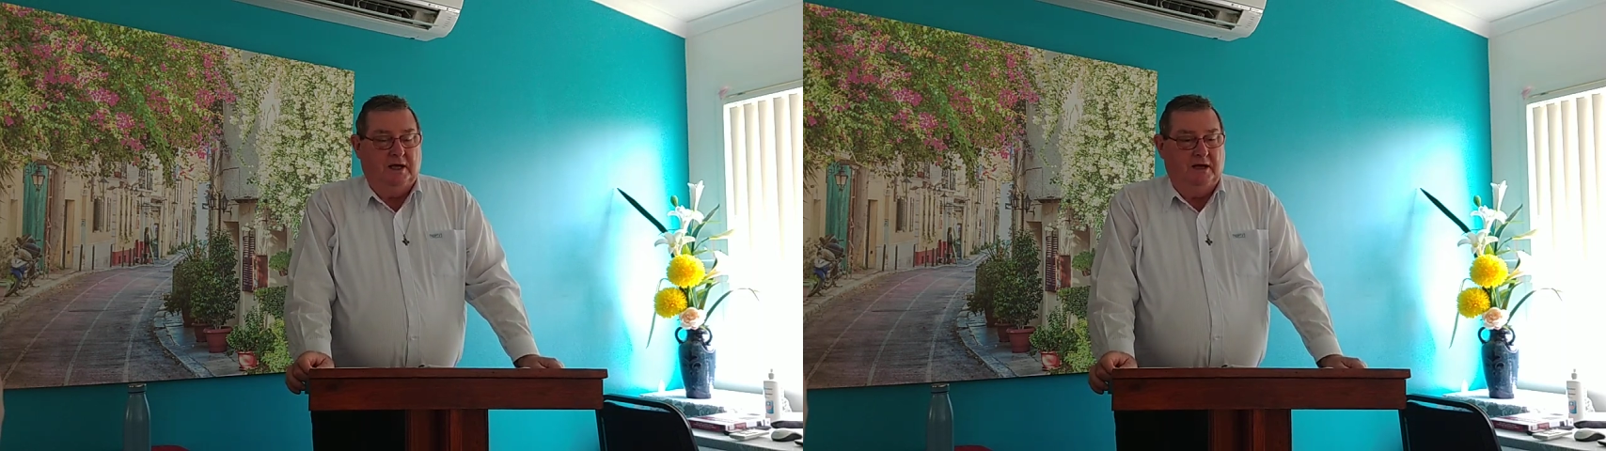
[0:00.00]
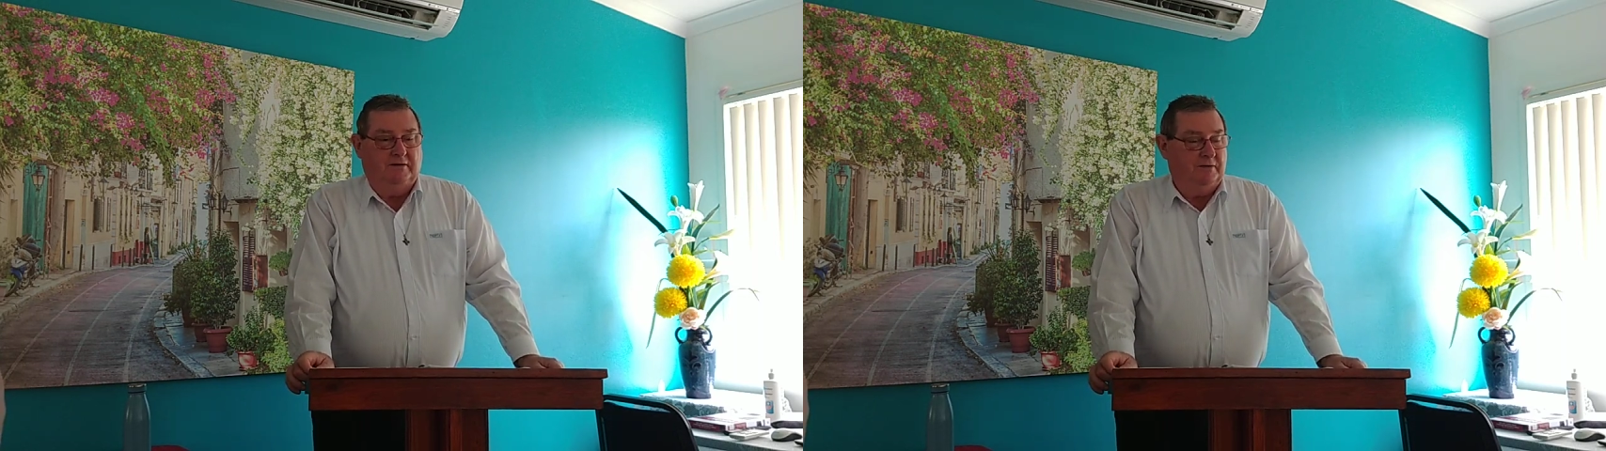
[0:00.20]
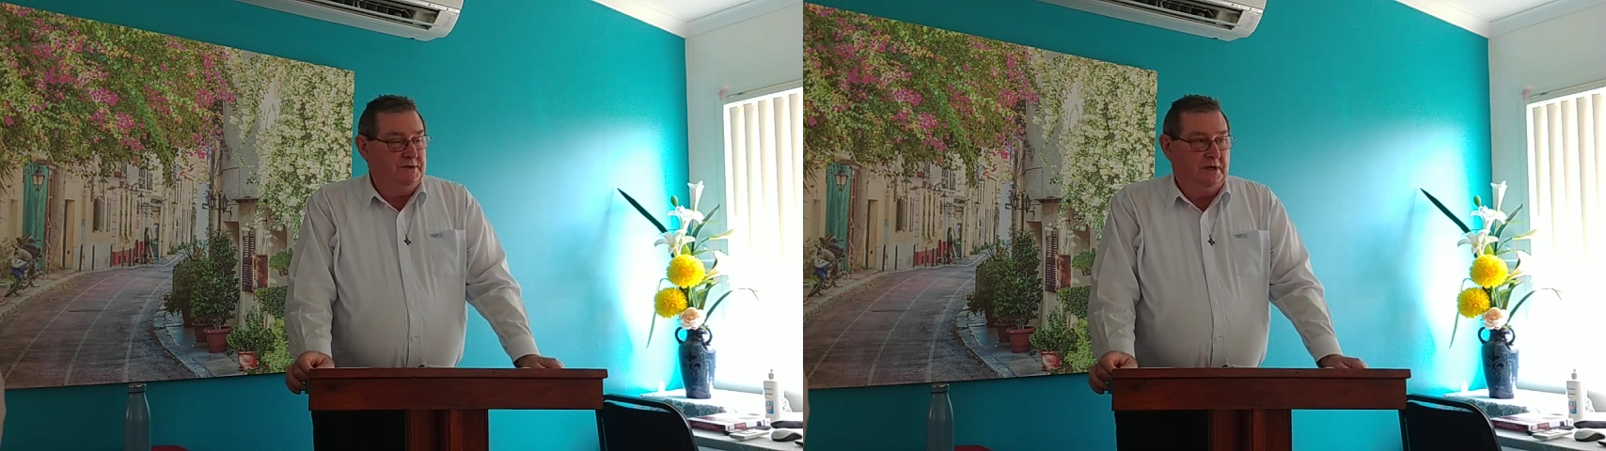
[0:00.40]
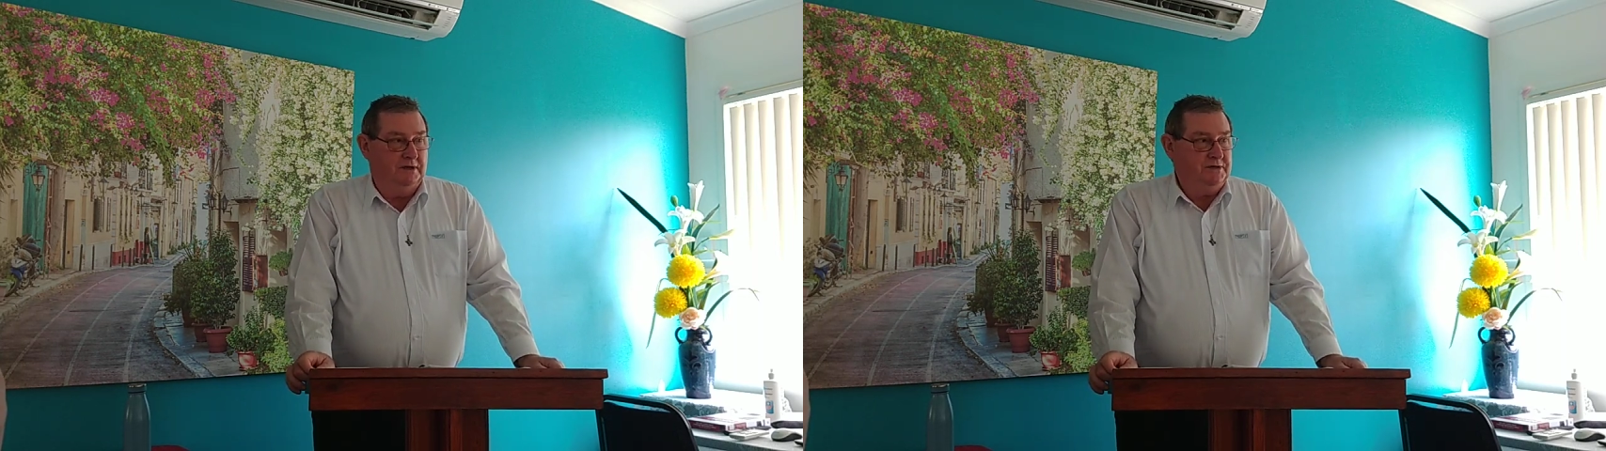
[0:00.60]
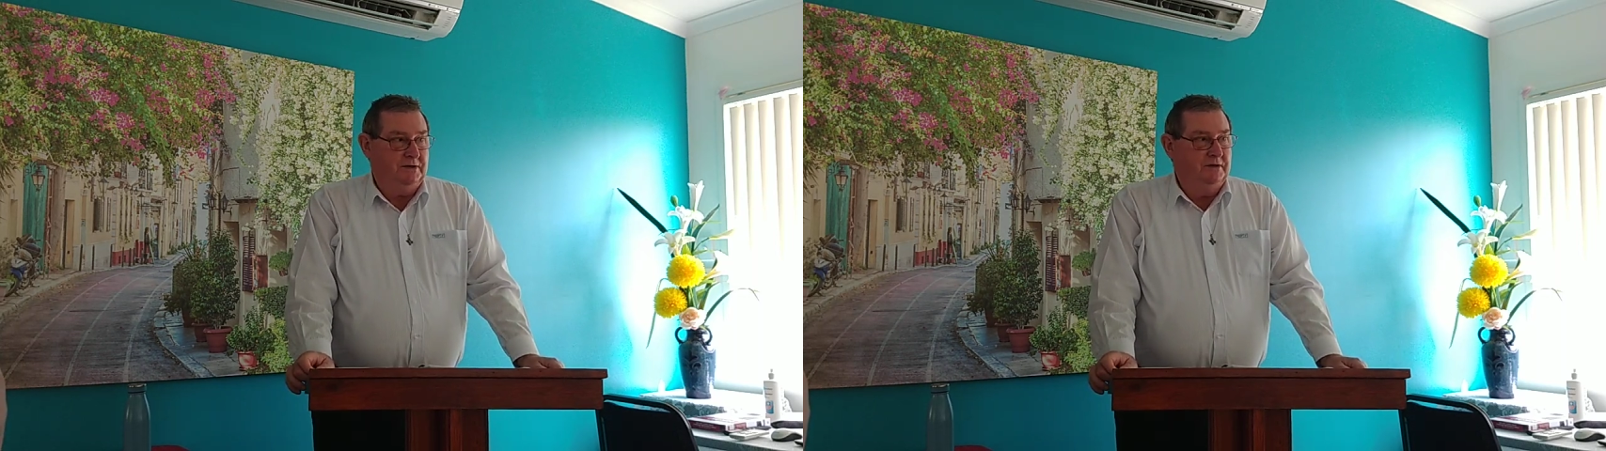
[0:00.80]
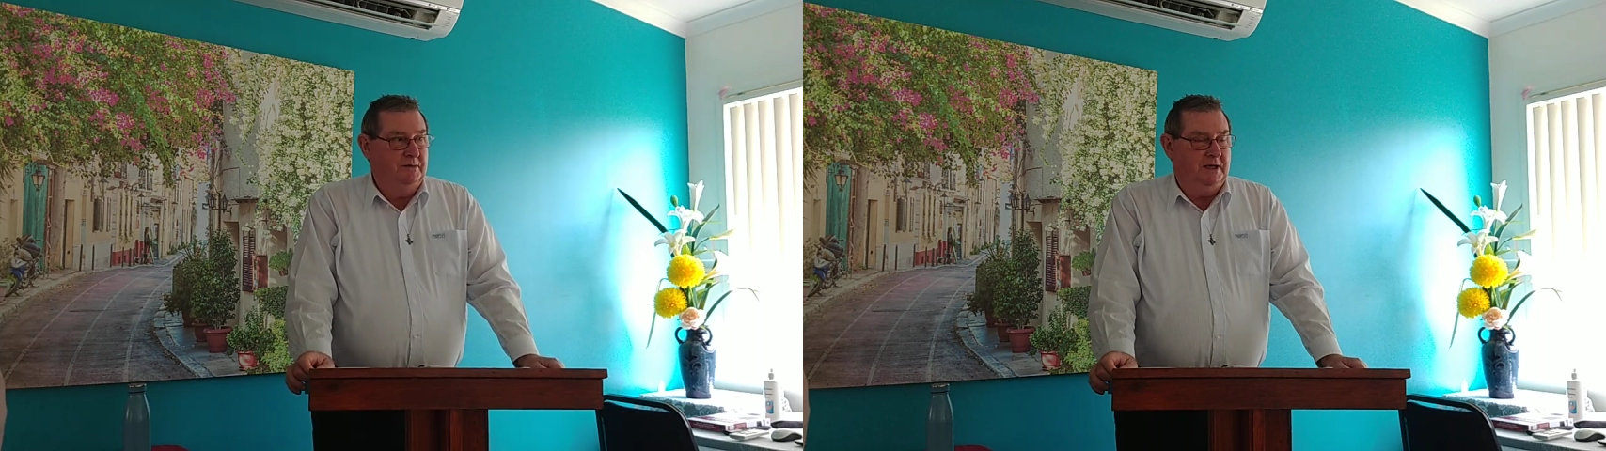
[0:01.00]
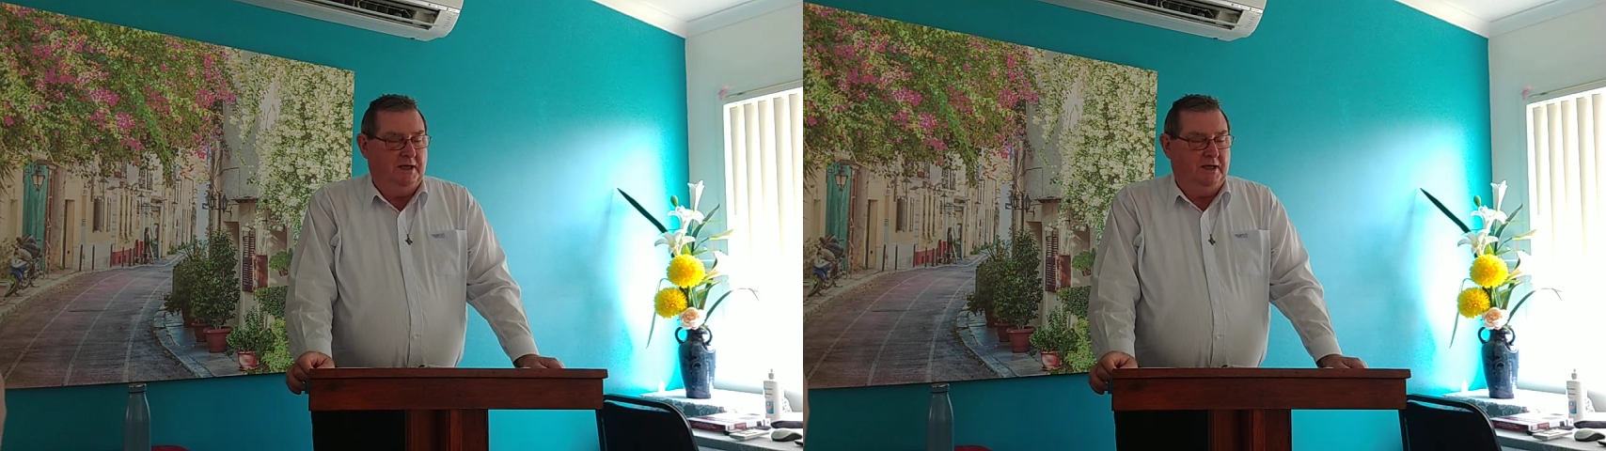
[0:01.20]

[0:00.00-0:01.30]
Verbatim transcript: Afterwards, I'll still be